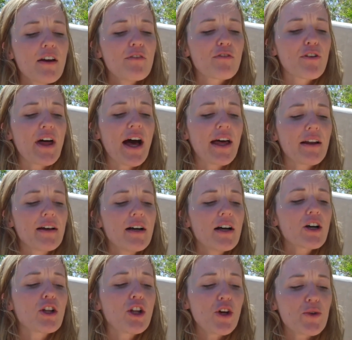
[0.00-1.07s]
for that
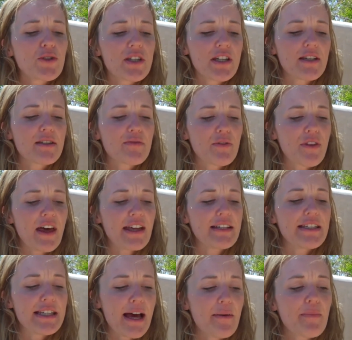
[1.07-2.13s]
closeness, for
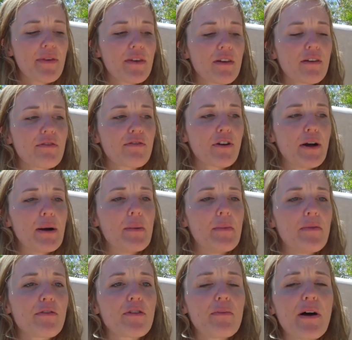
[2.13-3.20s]
that depth
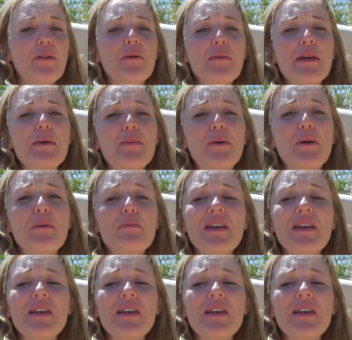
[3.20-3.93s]
from from other people,